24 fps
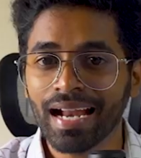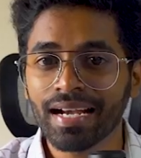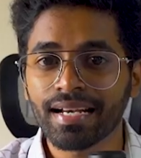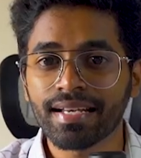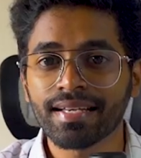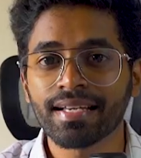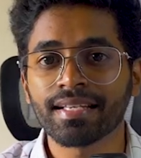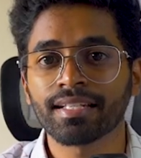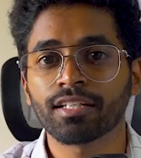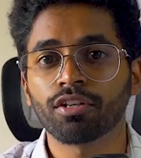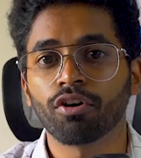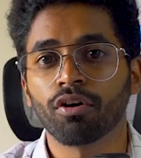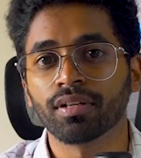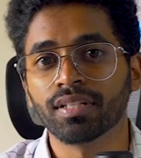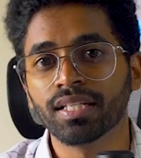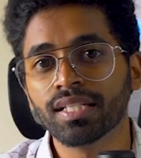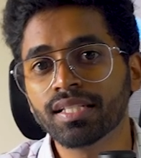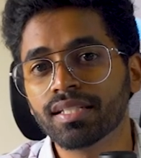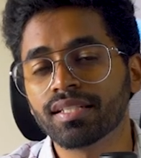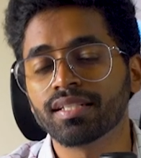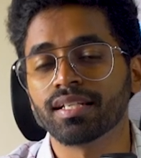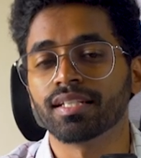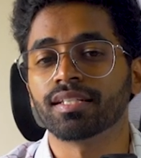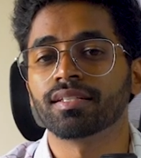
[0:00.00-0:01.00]
that test or
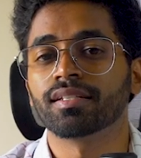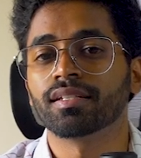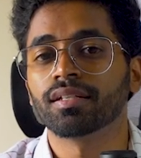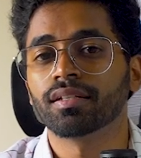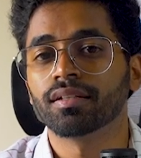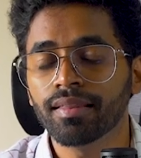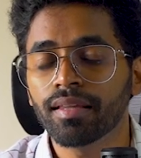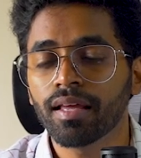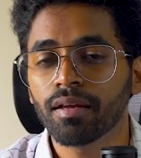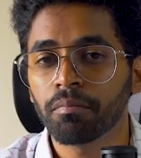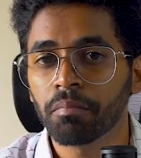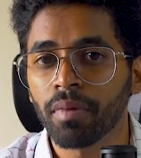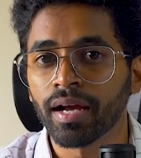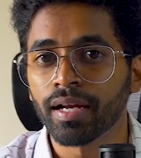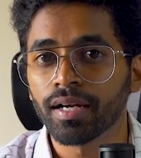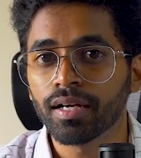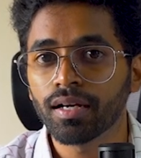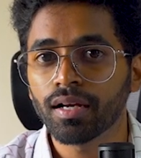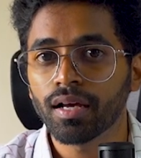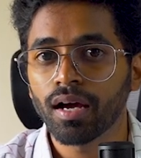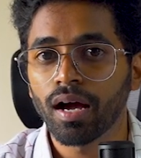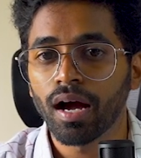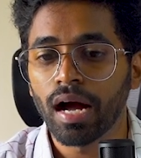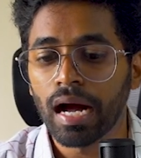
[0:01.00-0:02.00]
this test. In their
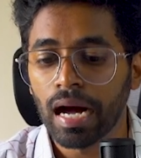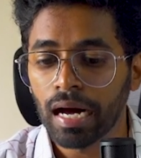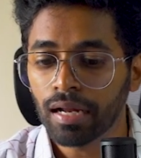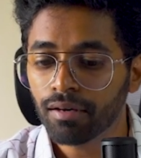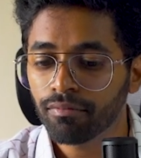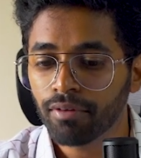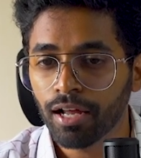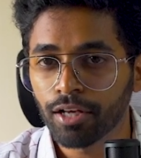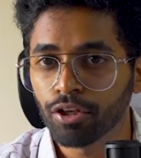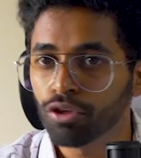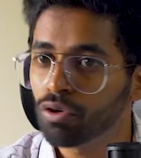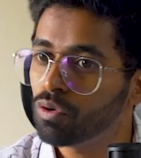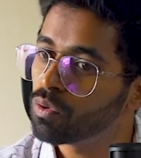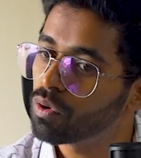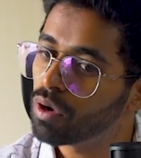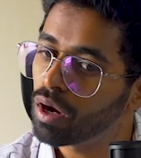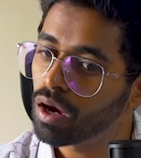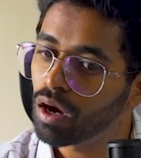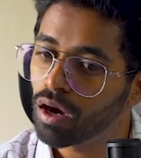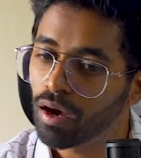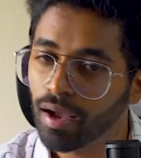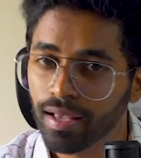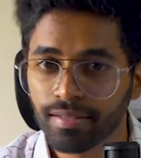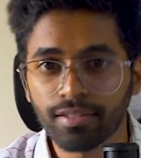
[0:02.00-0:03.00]
mind, our value
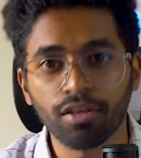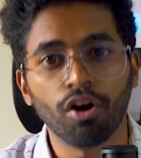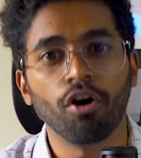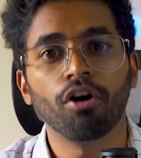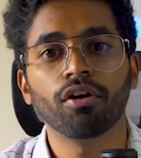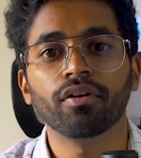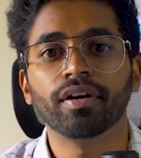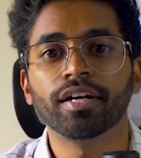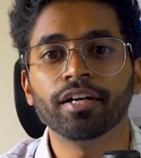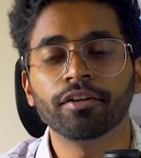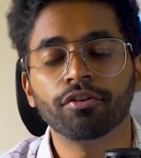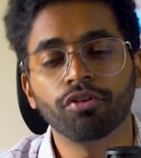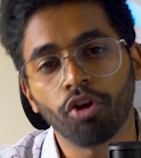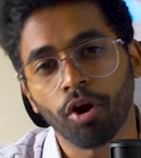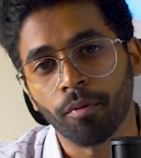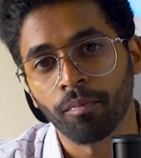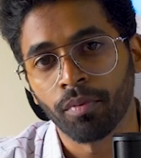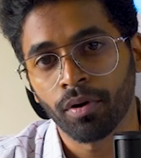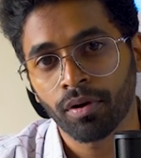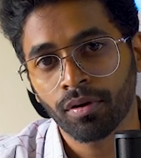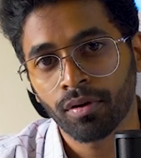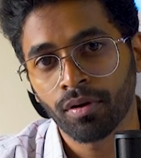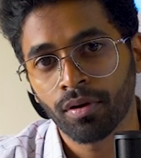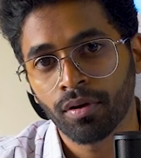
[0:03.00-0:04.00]
has already
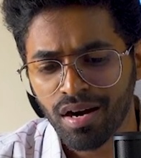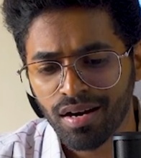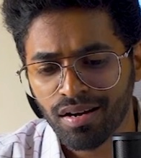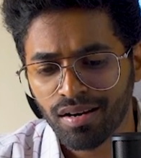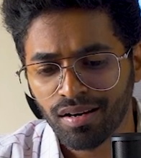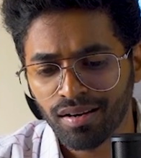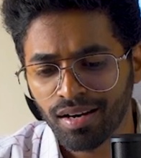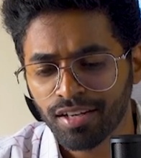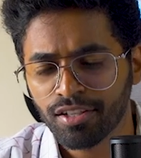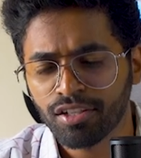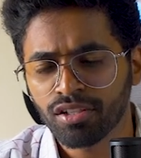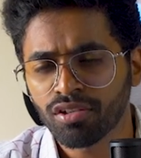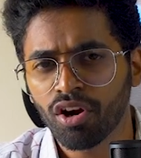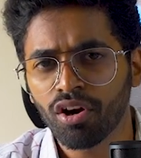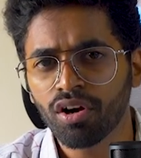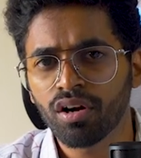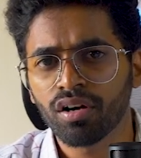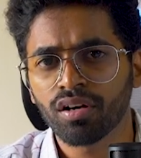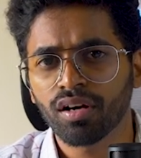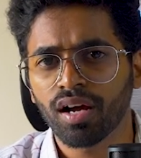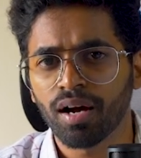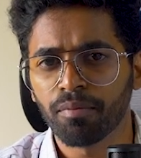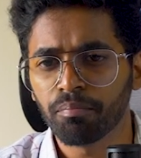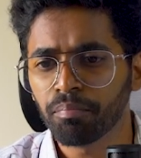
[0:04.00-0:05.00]
dropped. But let's
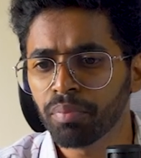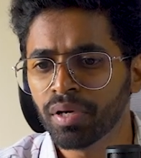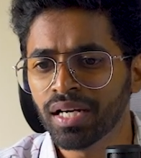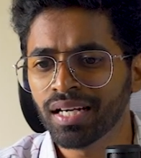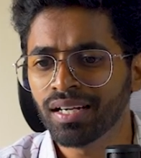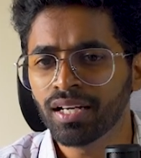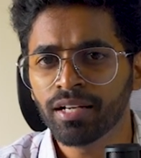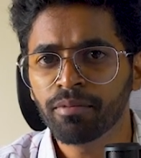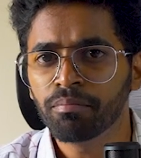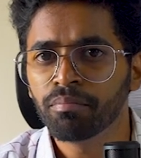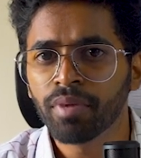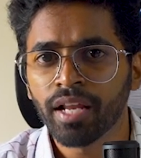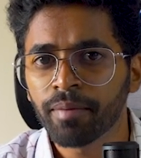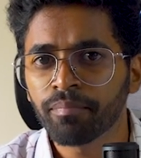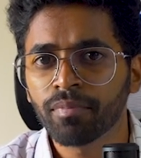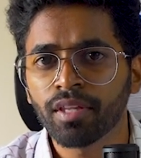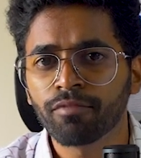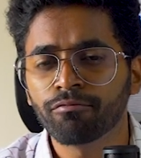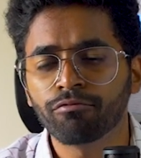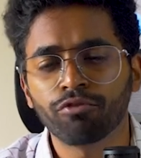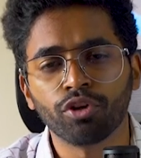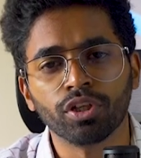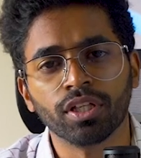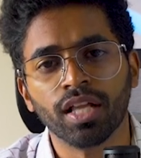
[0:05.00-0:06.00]
not completely
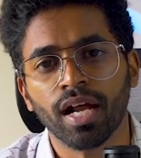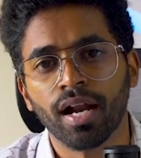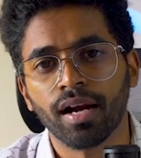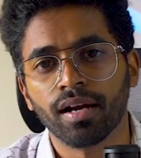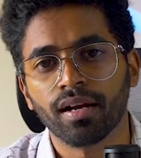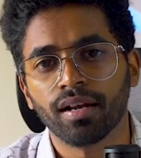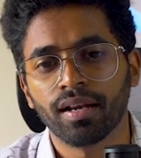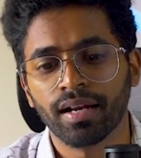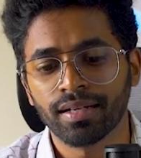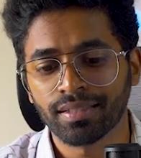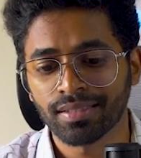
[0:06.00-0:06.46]
blame them for that.